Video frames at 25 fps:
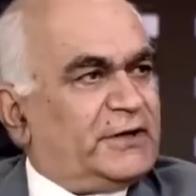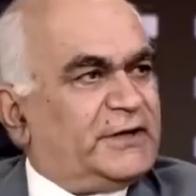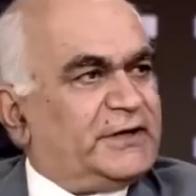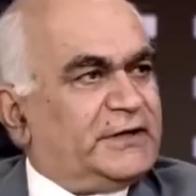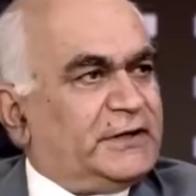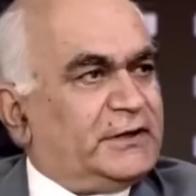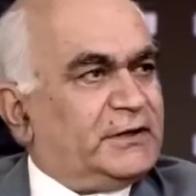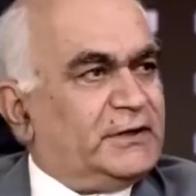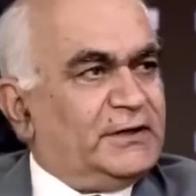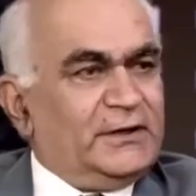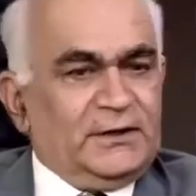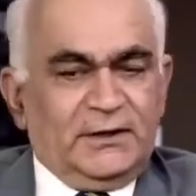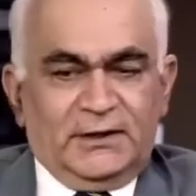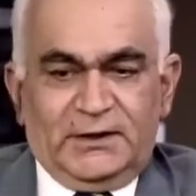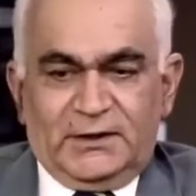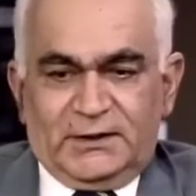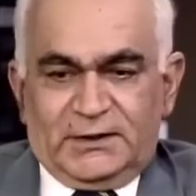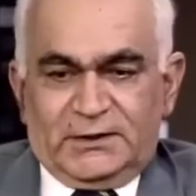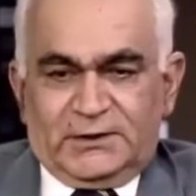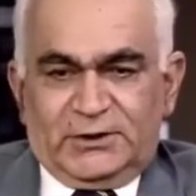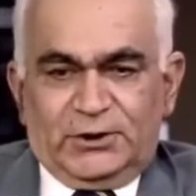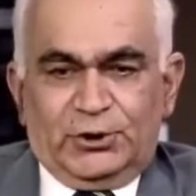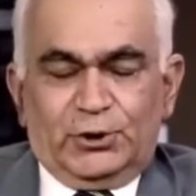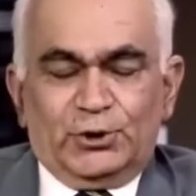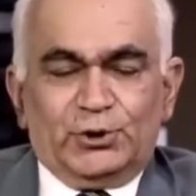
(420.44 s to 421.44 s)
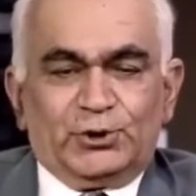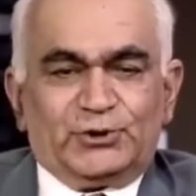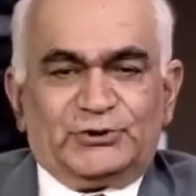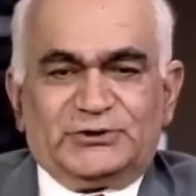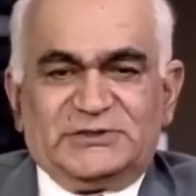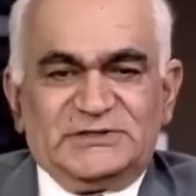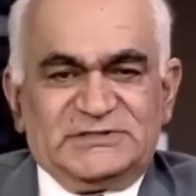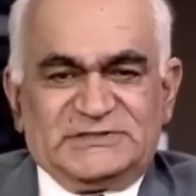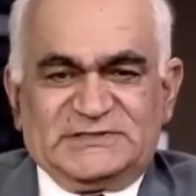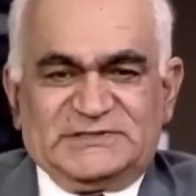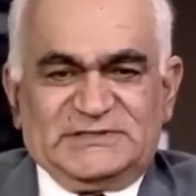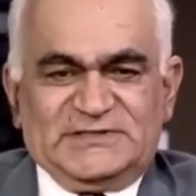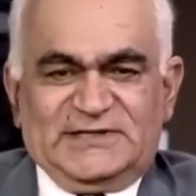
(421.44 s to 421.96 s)
surely. You know,
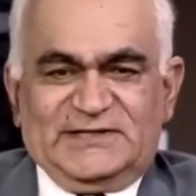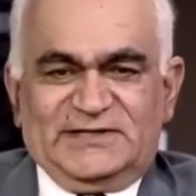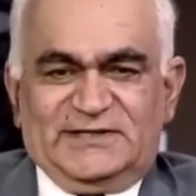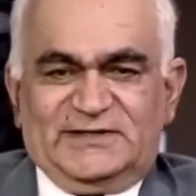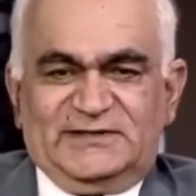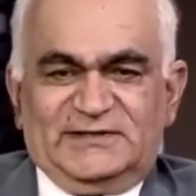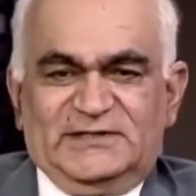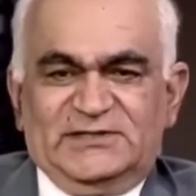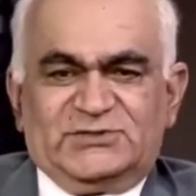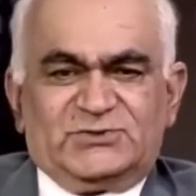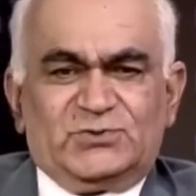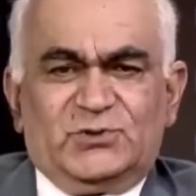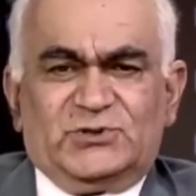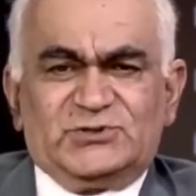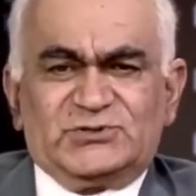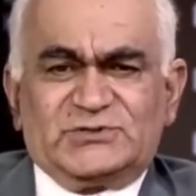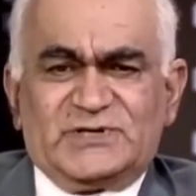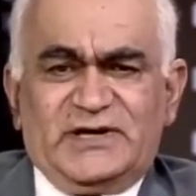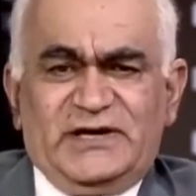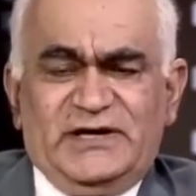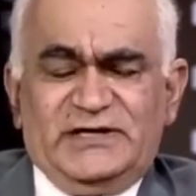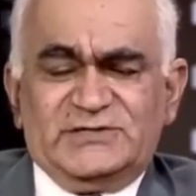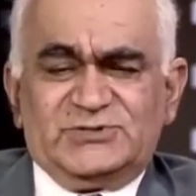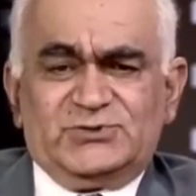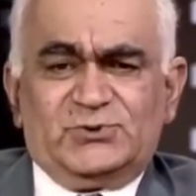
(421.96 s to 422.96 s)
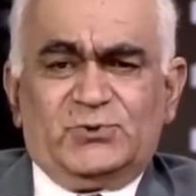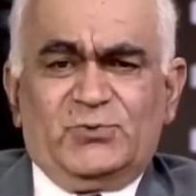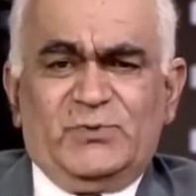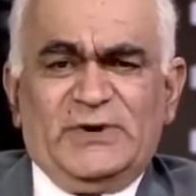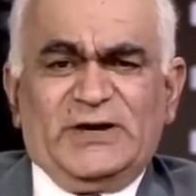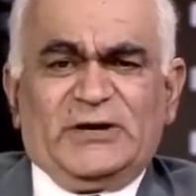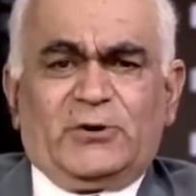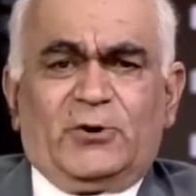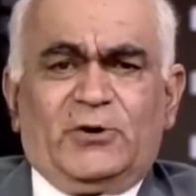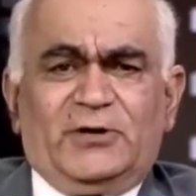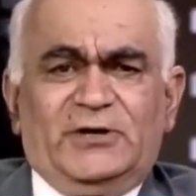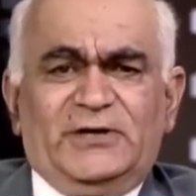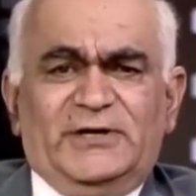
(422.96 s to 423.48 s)
this uh, this was, as you
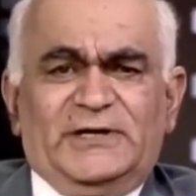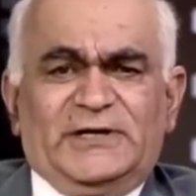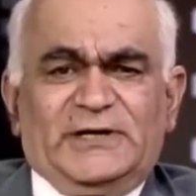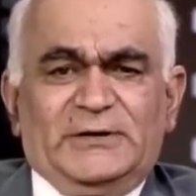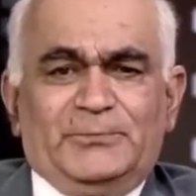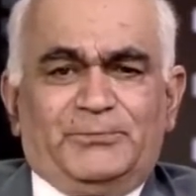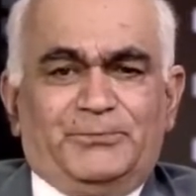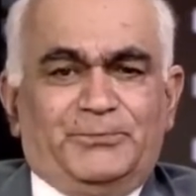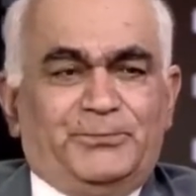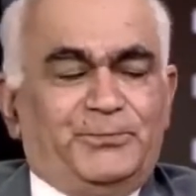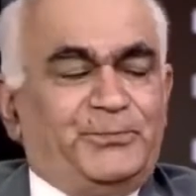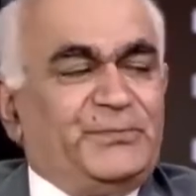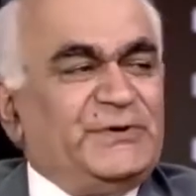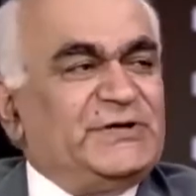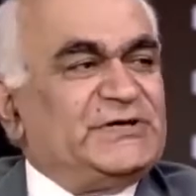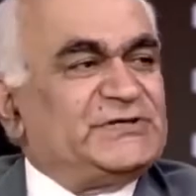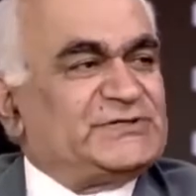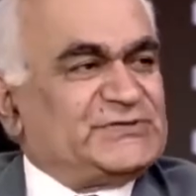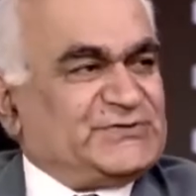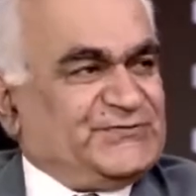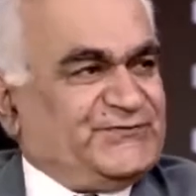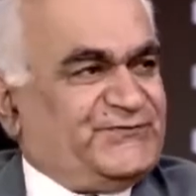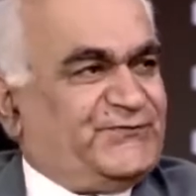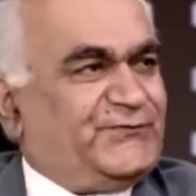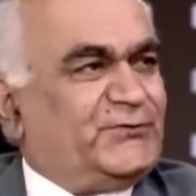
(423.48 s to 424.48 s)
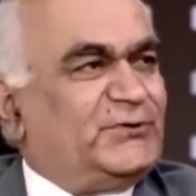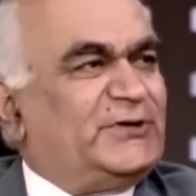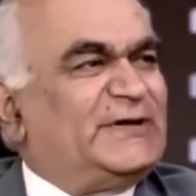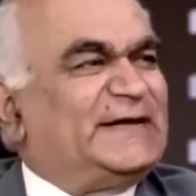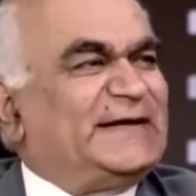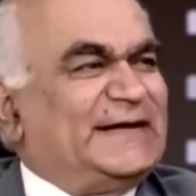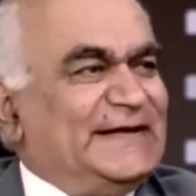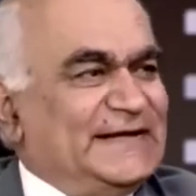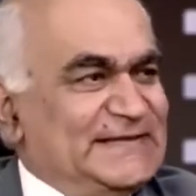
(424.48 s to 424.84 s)
may call it, a peaceful